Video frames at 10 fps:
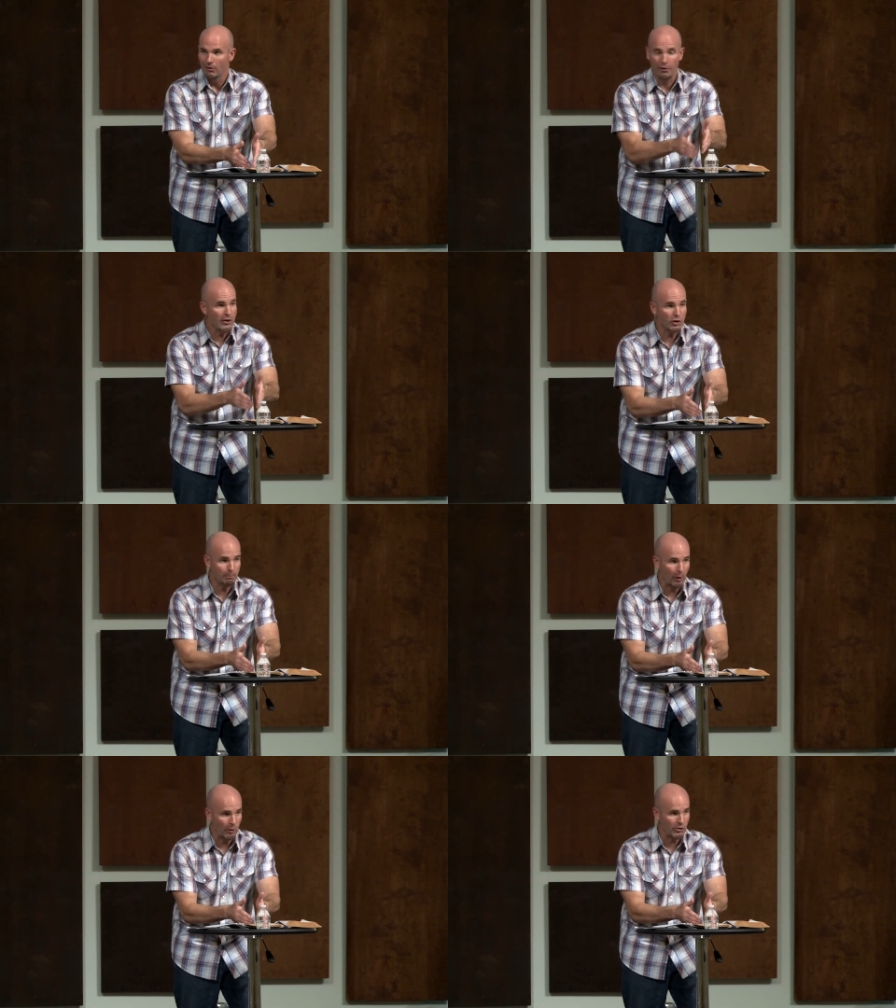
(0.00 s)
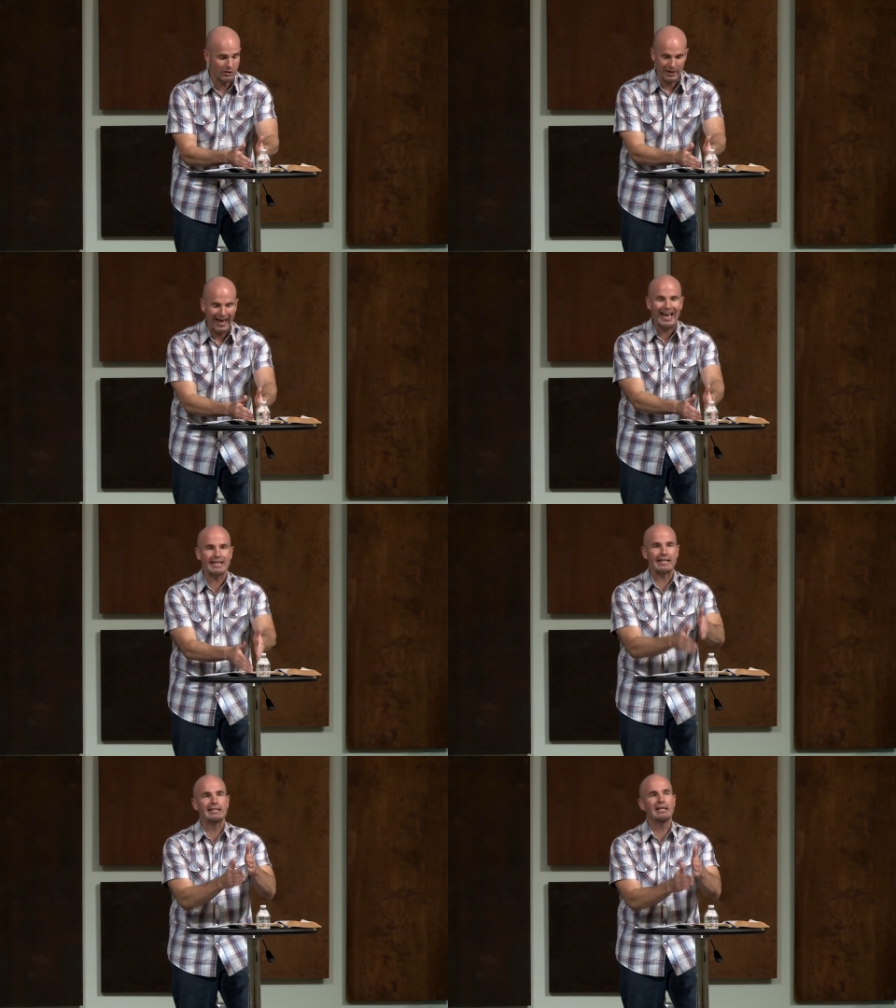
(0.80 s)
This person
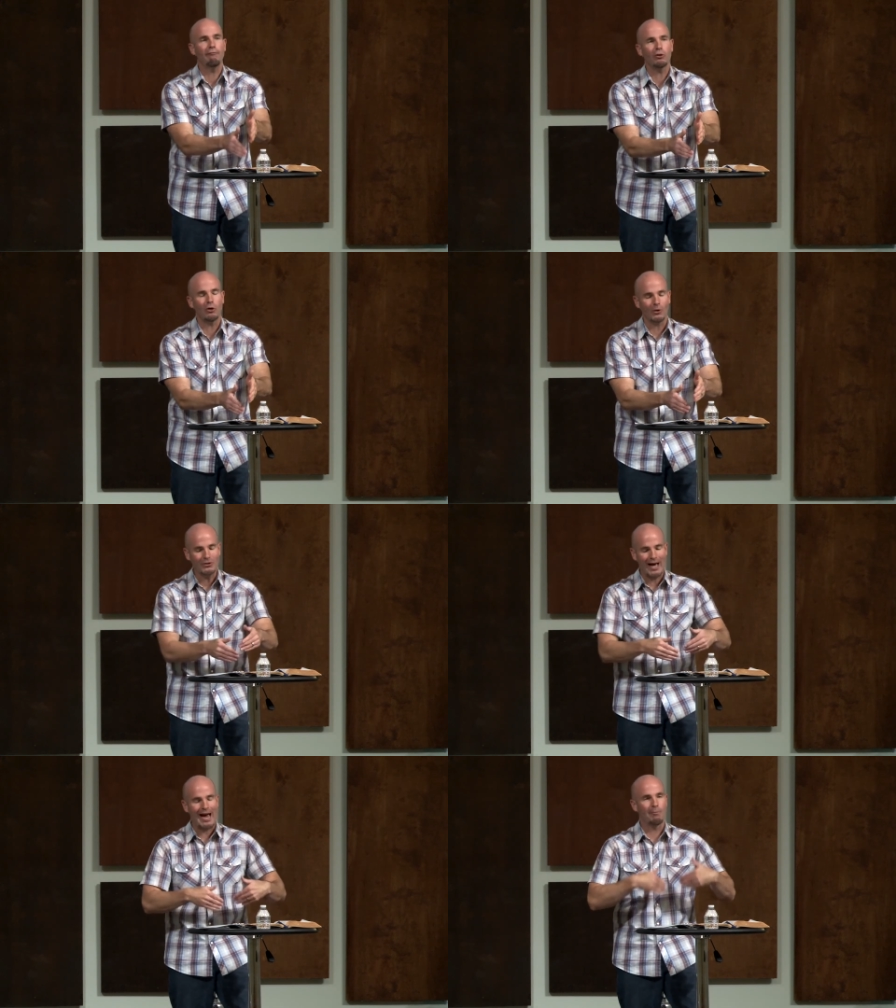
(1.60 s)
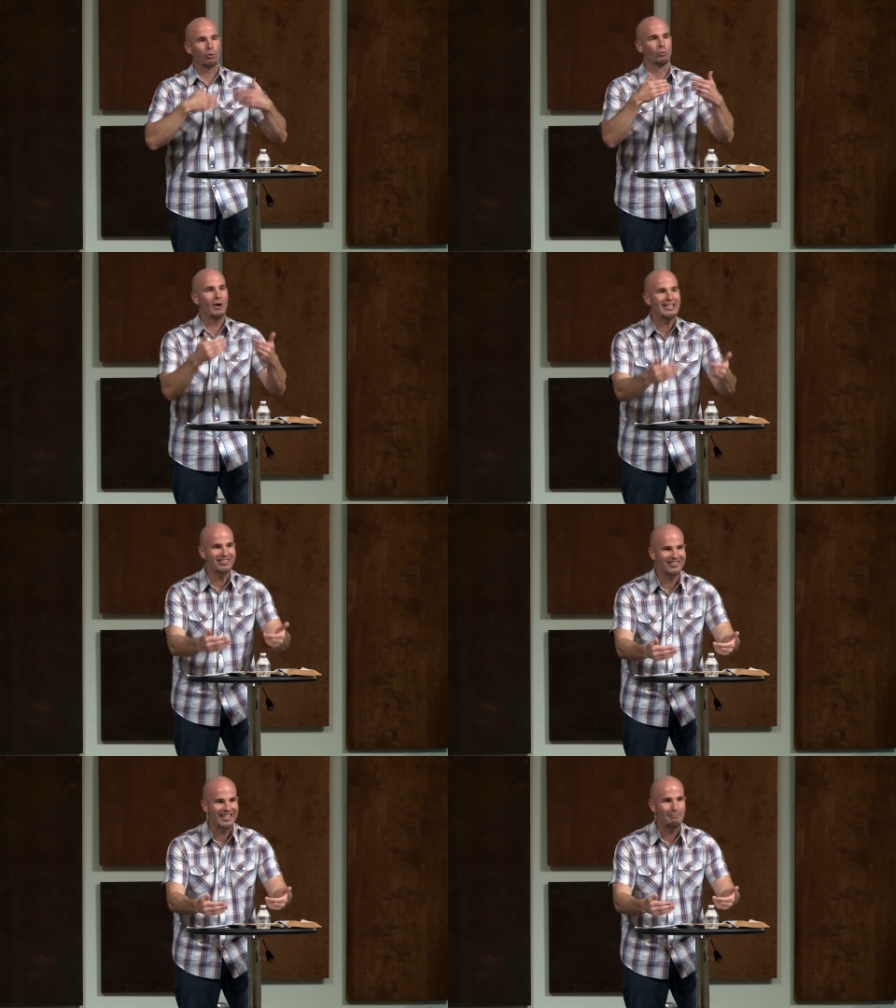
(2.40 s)
has a difficult time
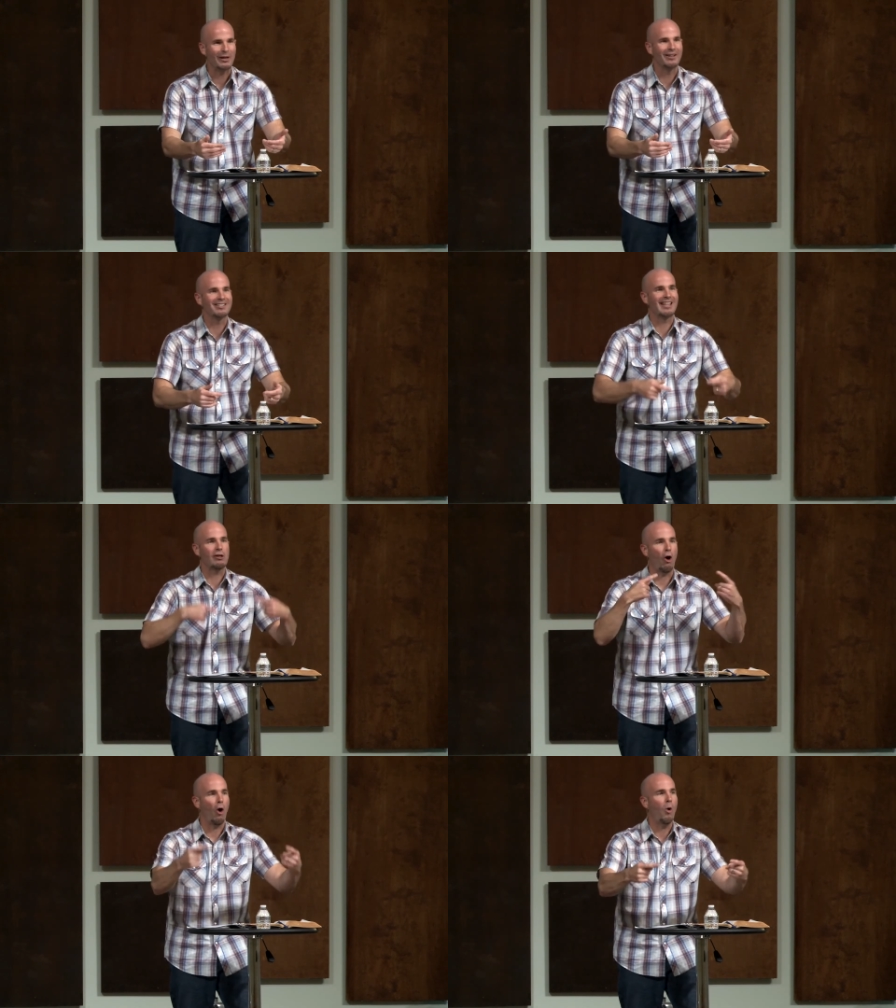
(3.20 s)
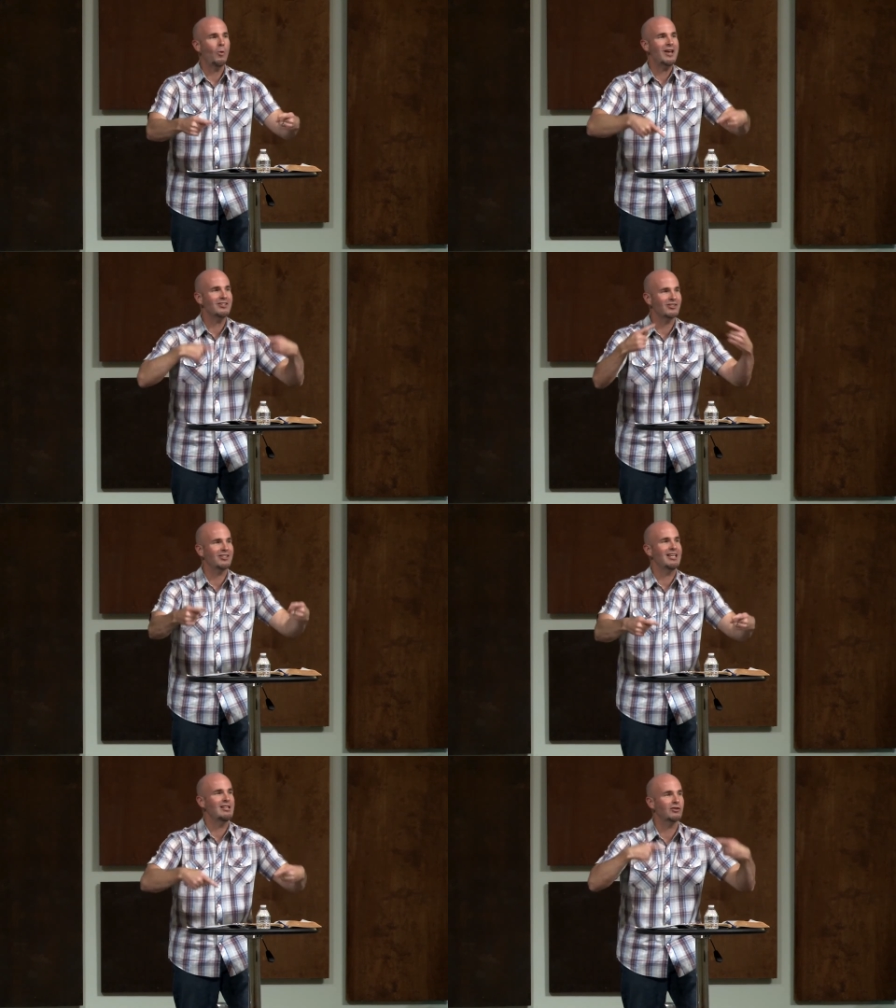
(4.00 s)
resting because they always
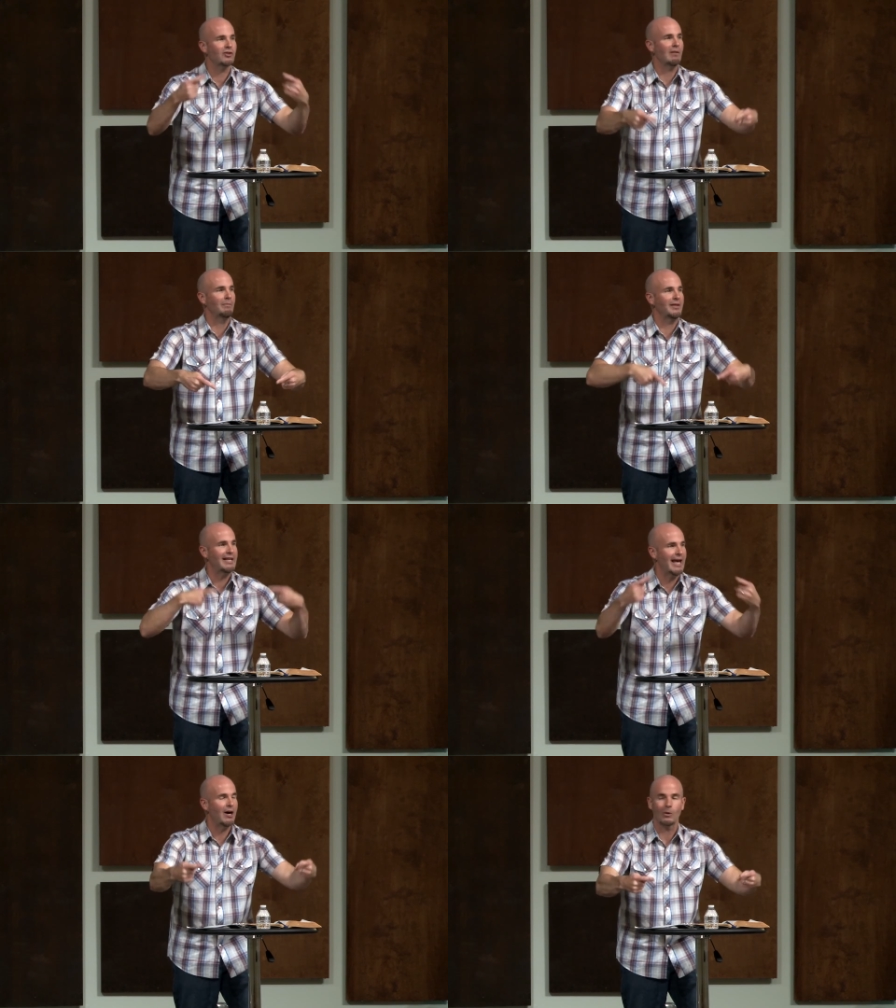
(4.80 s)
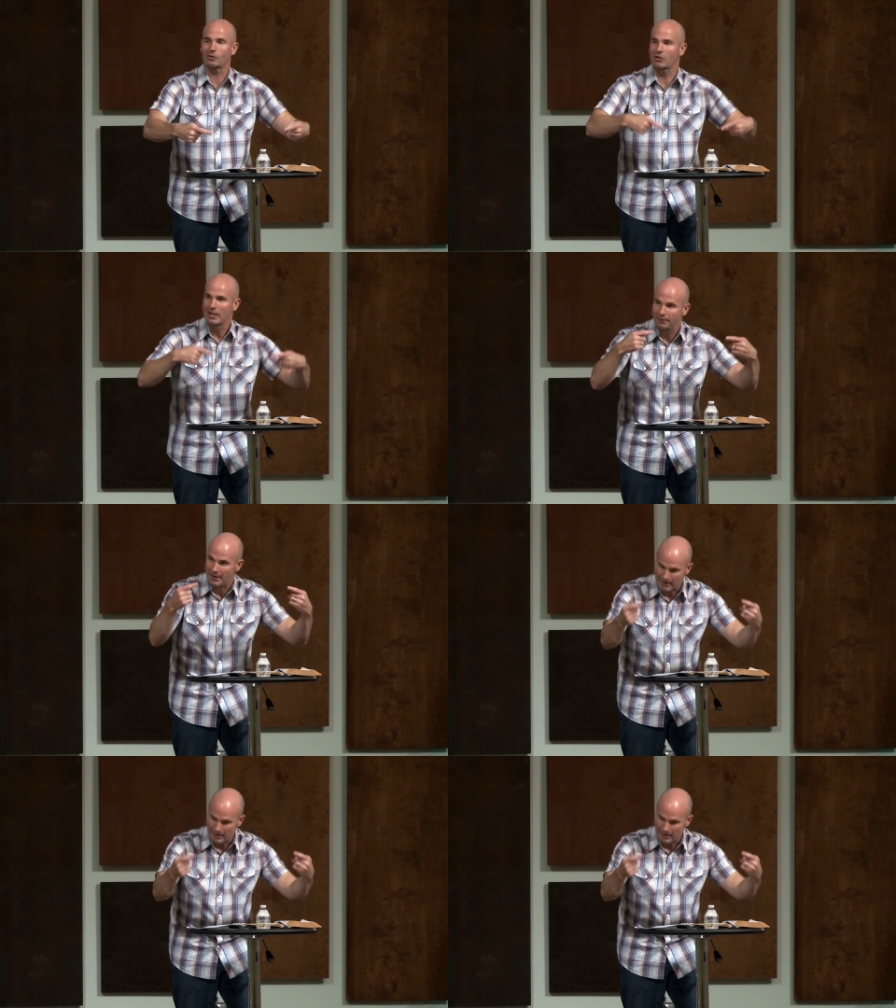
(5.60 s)
see something else that